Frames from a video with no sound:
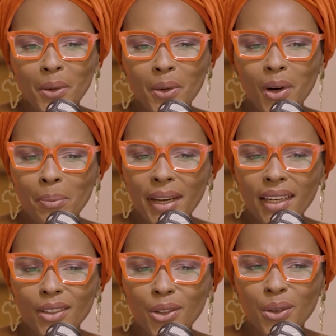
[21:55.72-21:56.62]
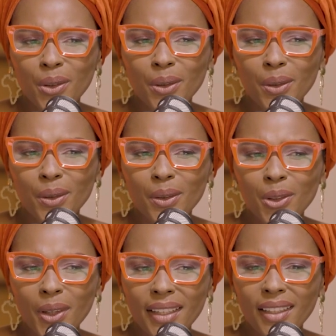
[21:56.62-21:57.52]
go back to
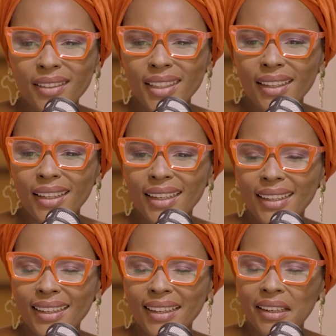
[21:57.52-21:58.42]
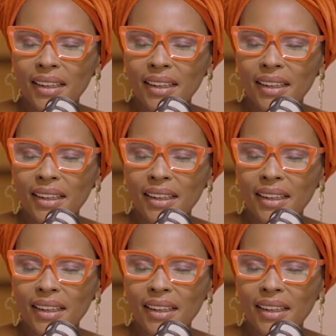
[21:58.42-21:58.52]
understanding